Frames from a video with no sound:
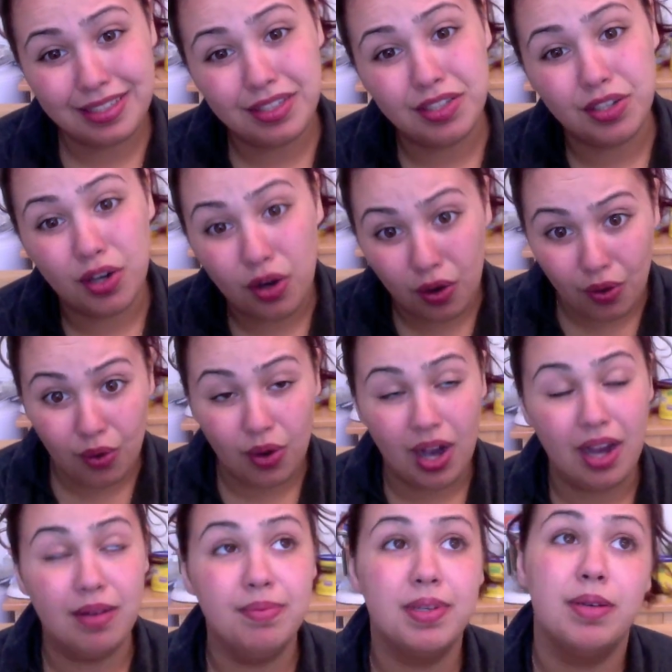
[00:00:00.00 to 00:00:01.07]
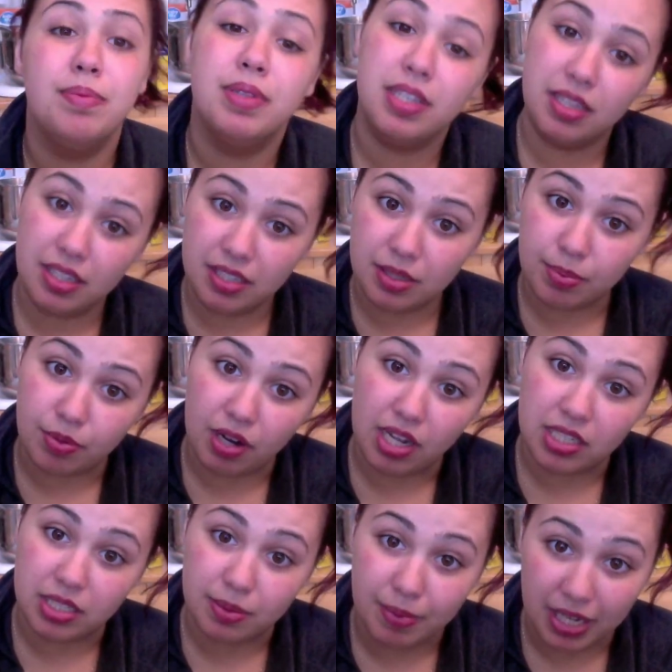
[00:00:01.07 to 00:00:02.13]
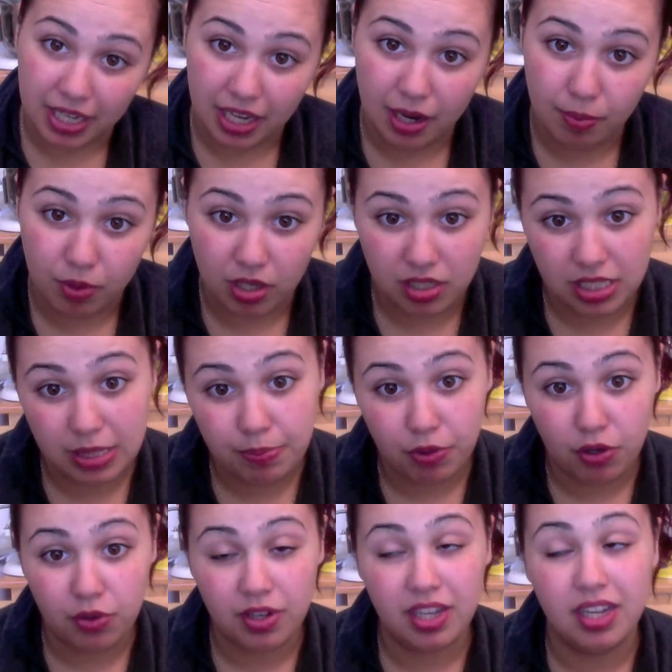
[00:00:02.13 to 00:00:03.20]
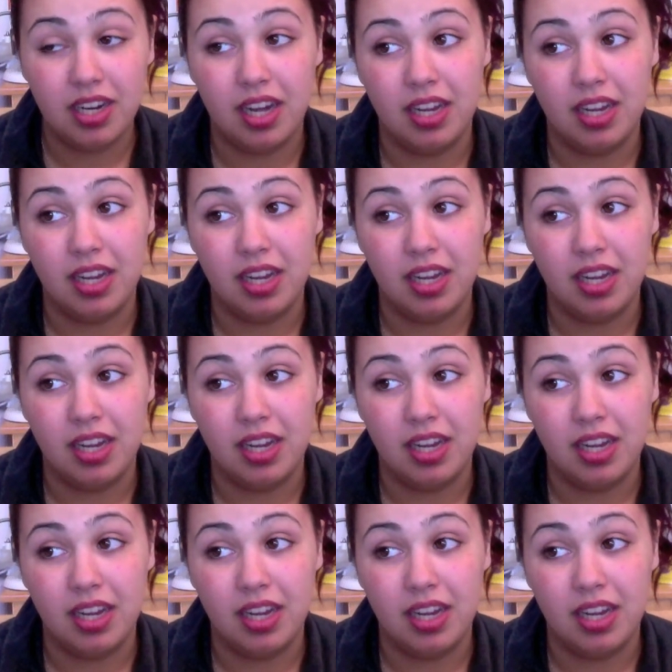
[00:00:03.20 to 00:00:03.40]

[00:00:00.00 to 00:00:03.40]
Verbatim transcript: So I'm completely depressed. My camera is broken.